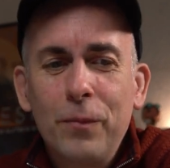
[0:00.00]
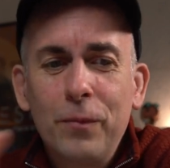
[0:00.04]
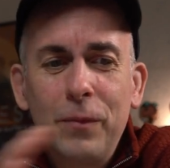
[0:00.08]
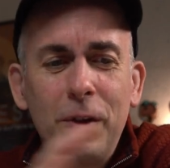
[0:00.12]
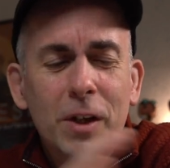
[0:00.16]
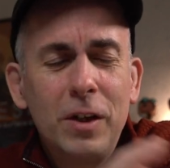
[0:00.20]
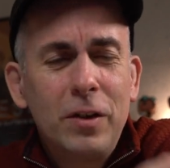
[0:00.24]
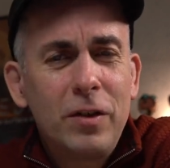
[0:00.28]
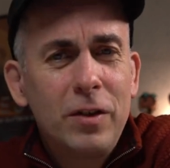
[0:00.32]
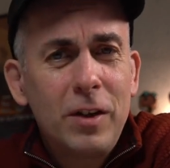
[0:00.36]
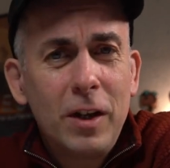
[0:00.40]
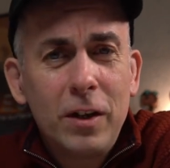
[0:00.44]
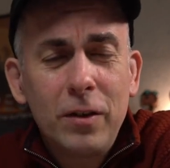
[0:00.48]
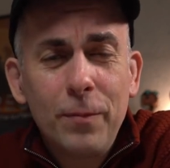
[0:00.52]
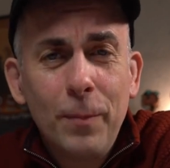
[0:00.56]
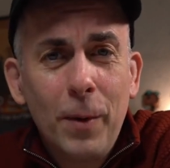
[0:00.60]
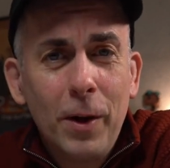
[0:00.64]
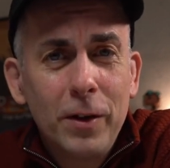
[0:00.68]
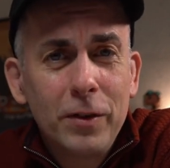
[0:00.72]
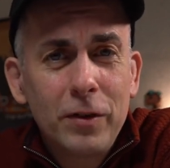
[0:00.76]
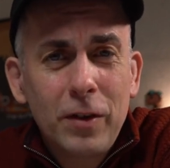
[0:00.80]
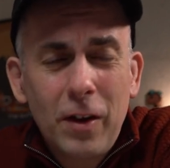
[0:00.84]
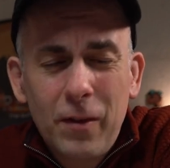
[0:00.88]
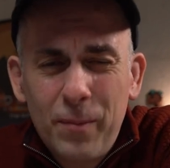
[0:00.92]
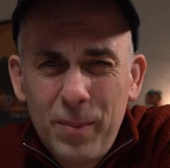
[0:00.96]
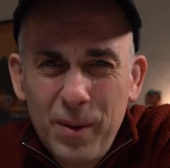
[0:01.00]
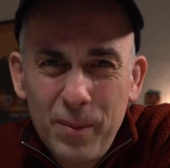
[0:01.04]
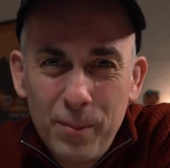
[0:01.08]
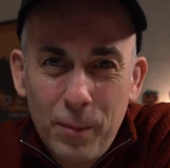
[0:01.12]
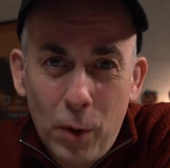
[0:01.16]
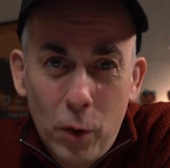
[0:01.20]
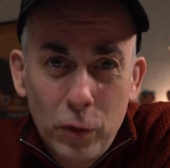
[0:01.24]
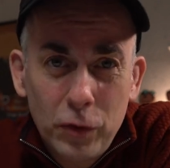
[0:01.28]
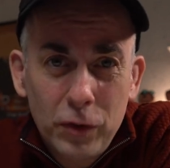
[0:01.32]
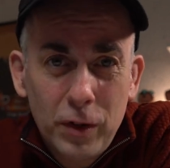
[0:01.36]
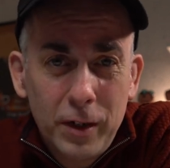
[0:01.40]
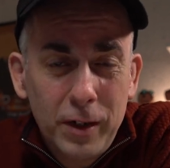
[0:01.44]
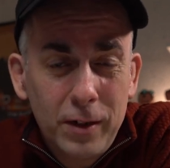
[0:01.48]
These 6 months I've been
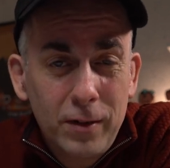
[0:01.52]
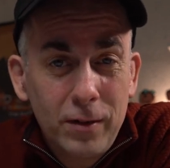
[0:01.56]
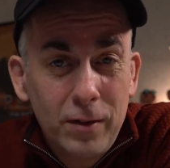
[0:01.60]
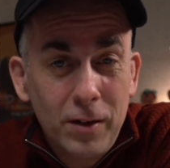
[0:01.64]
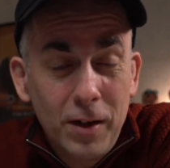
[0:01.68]
mostly